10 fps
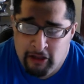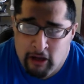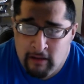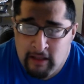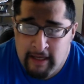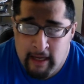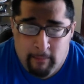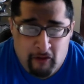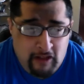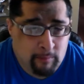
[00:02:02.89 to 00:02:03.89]
like John
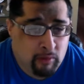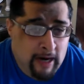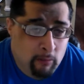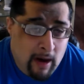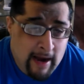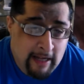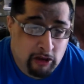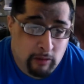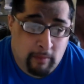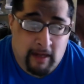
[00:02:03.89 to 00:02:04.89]
Cena versus Bray Wyatt,
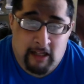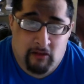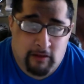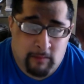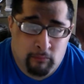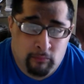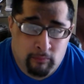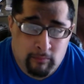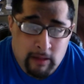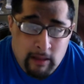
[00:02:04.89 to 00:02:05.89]
Triple H versus
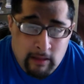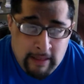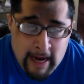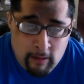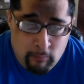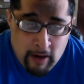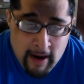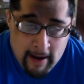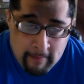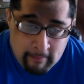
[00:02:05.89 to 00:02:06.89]
Daniel
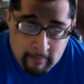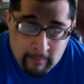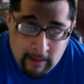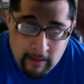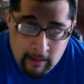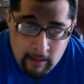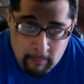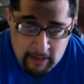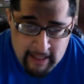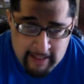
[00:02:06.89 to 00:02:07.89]
Bryan,
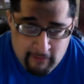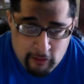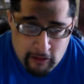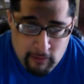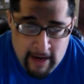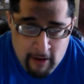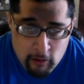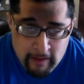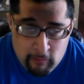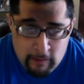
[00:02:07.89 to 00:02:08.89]
Batista versus Randy
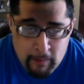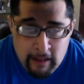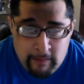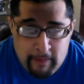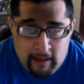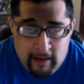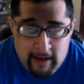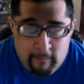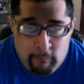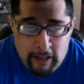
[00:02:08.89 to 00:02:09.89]
Orton with
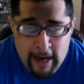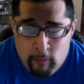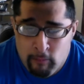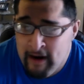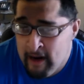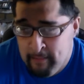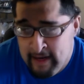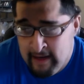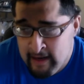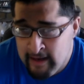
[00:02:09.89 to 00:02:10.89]
possibility of Daniel Bryan
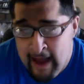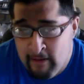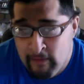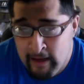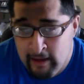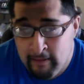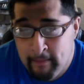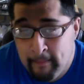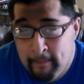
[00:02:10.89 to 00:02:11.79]
being in that thing.